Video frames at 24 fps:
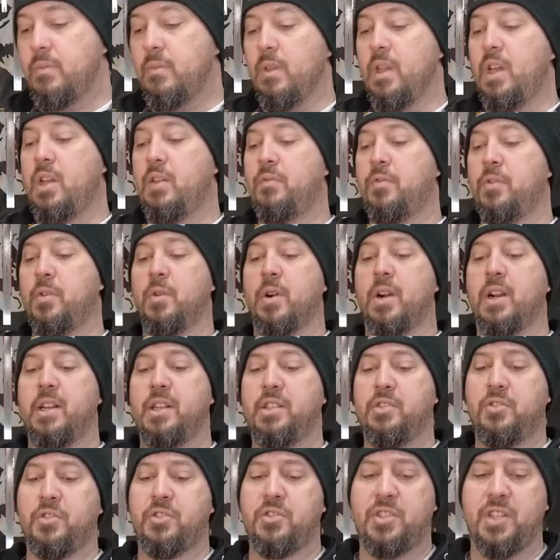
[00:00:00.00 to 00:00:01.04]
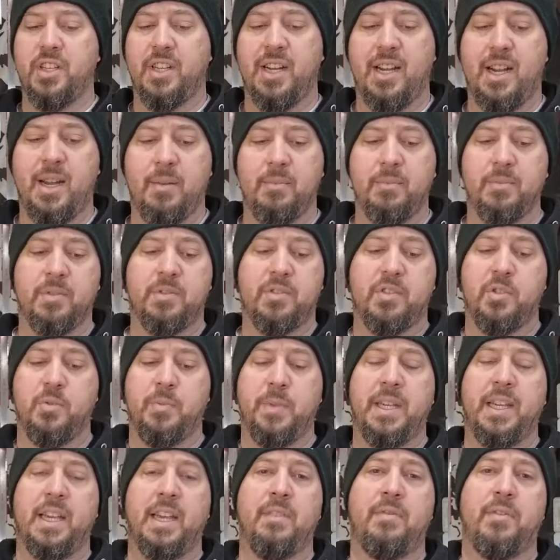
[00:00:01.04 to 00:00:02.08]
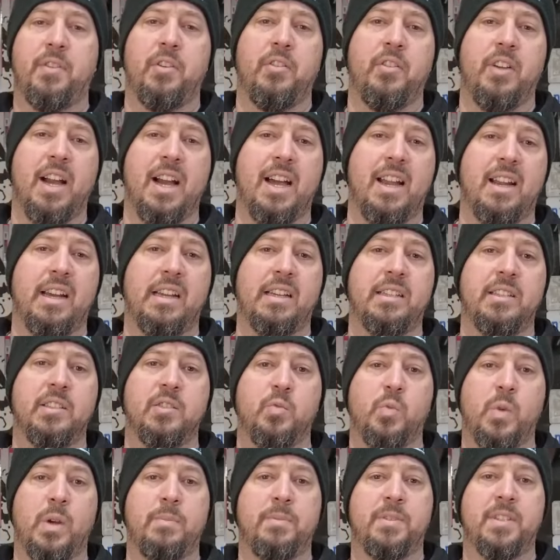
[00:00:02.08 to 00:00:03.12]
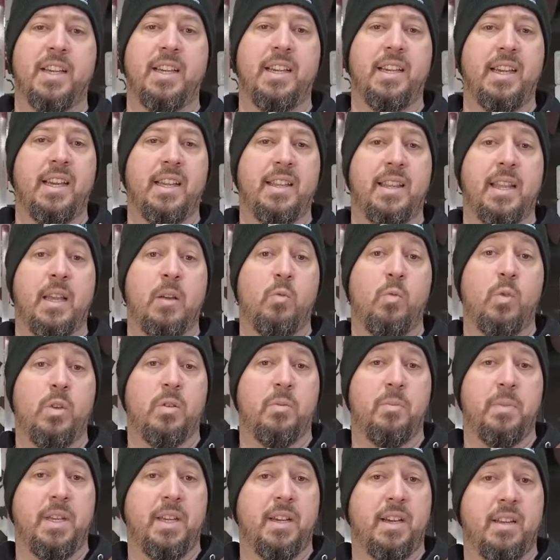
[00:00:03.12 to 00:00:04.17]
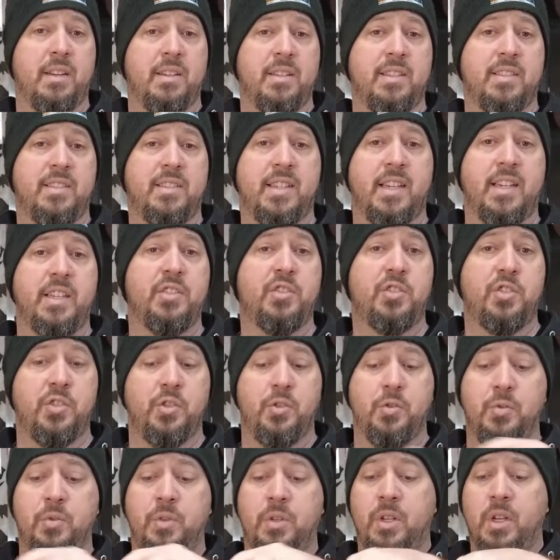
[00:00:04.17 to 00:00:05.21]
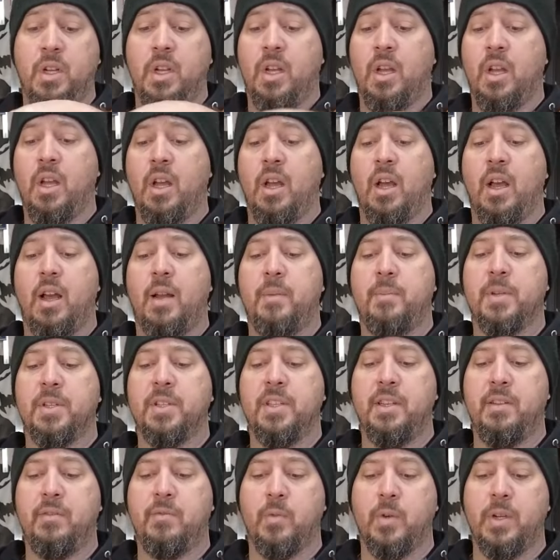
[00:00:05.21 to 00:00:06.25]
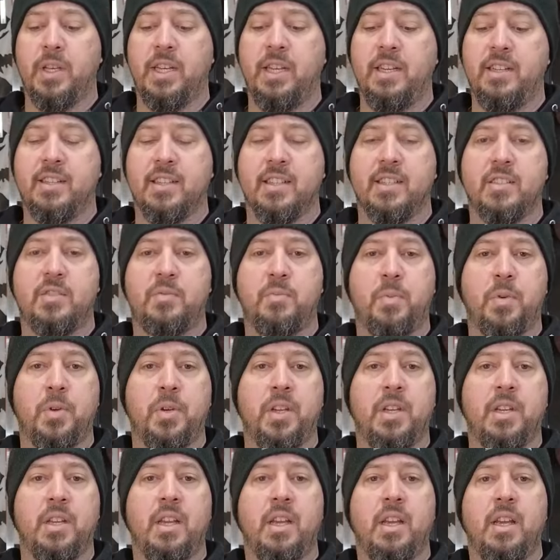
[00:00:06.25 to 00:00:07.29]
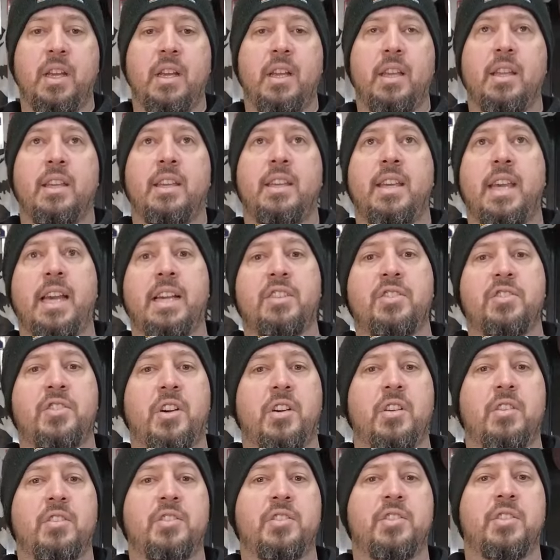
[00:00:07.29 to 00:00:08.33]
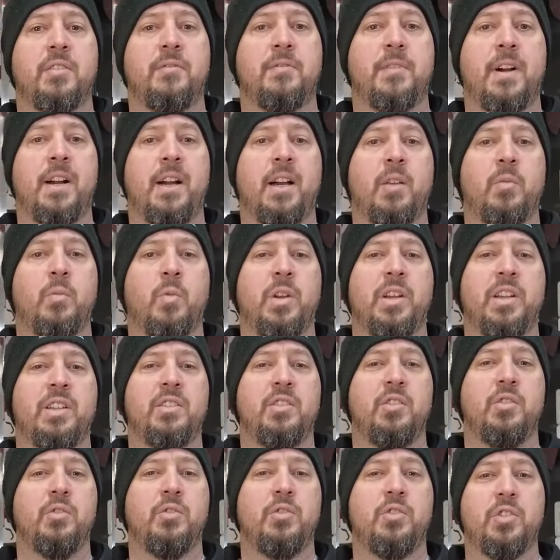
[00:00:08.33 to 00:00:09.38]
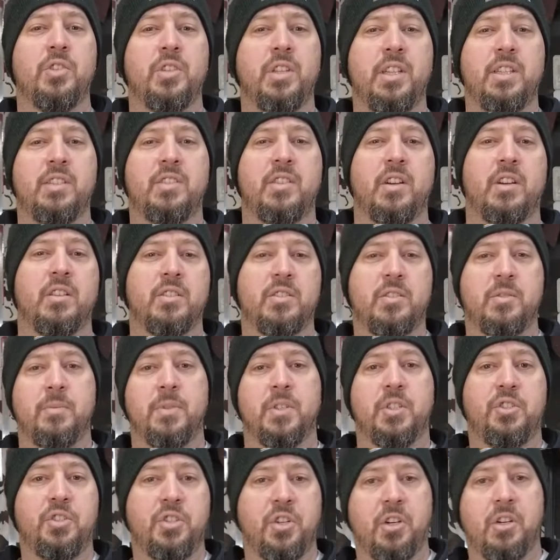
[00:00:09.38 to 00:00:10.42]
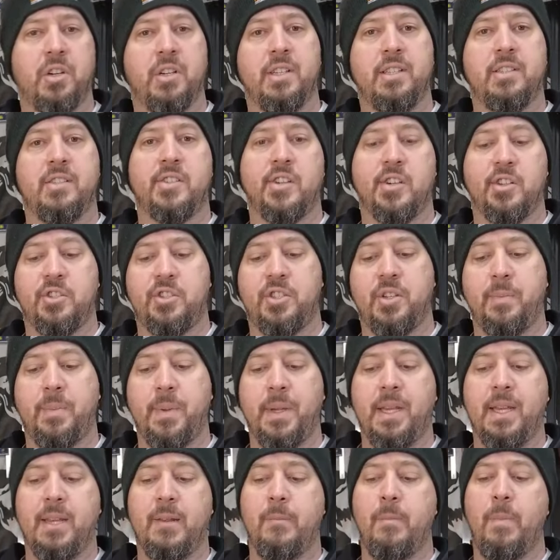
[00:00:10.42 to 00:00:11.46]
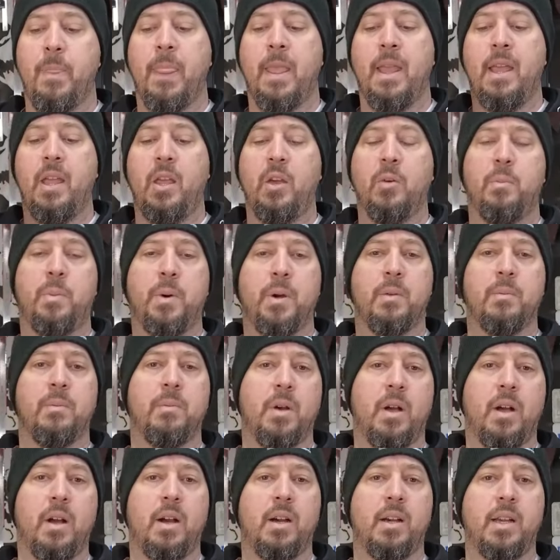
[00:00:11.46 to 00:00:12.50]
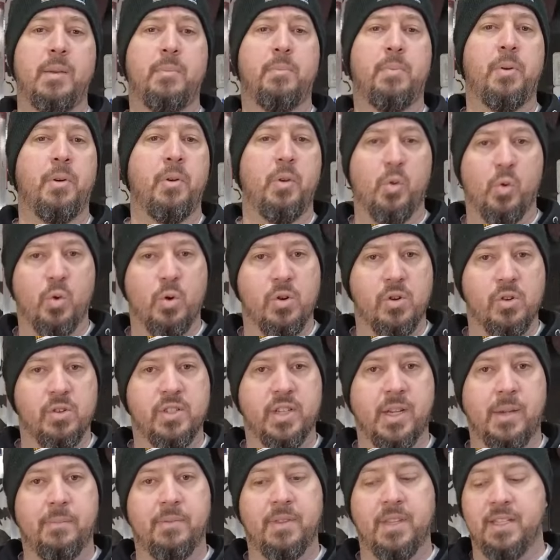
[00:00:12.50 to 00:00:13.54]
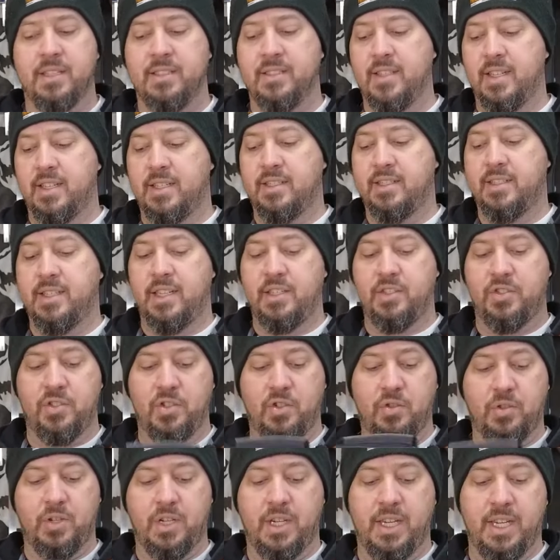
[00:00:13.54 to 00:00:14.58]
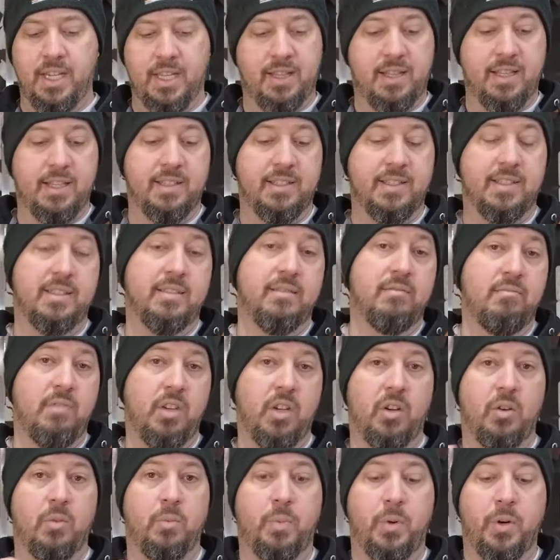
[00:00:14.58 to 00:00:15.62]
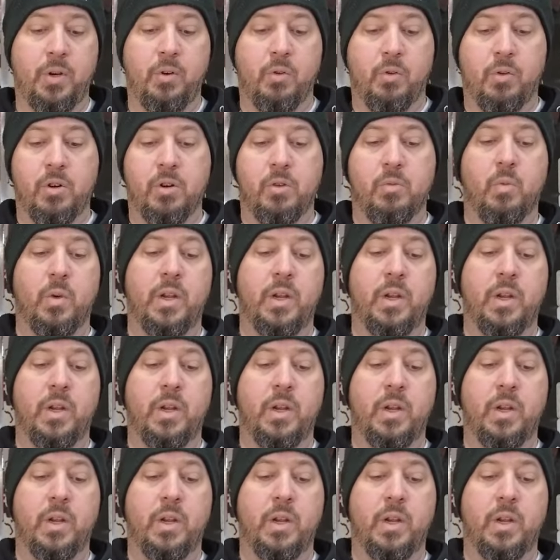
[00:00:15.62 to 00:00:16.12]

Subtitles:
If you are interested, I'm assuming if they're not on his website yet, they will be on his site soon. I believe when he does put Kickstarter stuff on, when it usually starts to mature and he starts shipping it, he'll put like pre-order type things on his site, so you can get this, you know, pre-ordered.